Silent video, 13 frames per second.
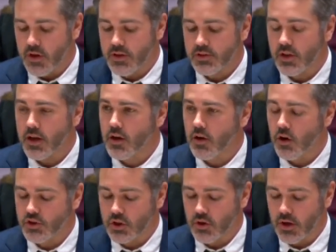These
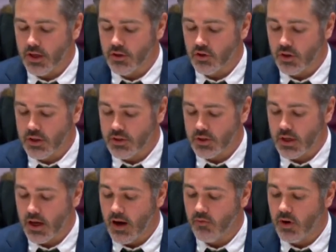psychological injuries
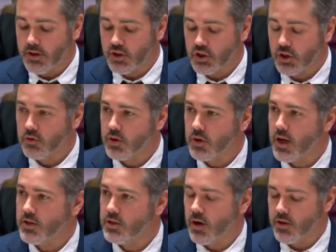have led
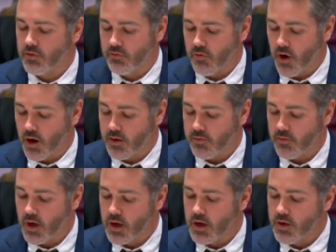children as young as
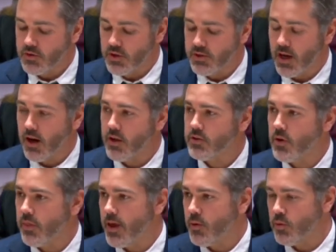5 to tell
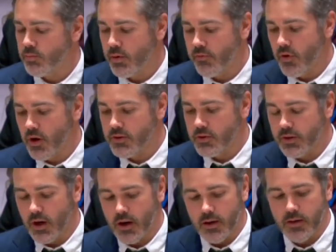us that they would prefer to
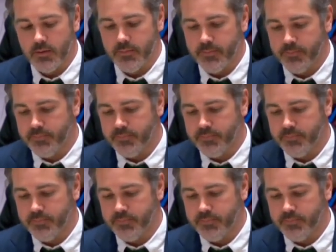die.